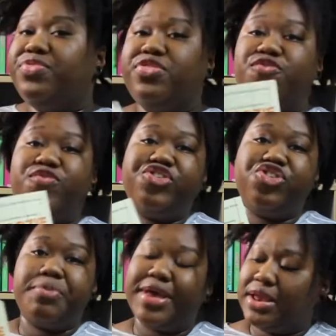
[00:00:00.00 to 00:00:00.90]
The
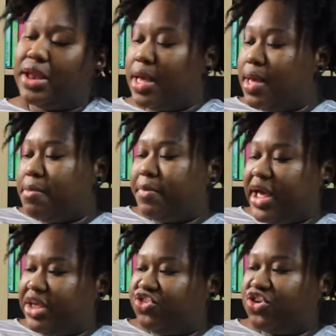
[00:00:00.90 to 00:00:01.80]
Fisherman
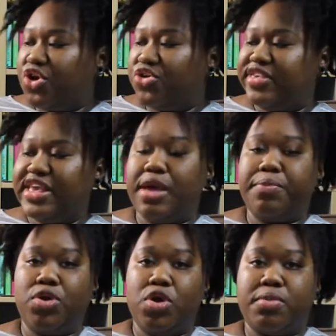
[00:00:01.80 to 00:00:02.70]
by Chigozie
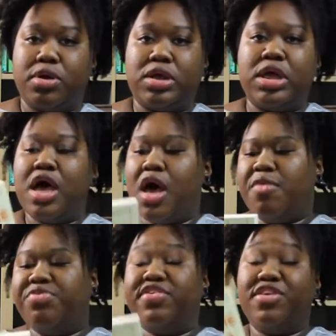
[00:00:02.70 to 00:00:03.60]
Ebioma.
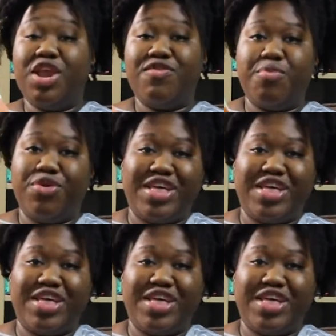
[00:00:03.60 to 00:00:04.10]
This is another book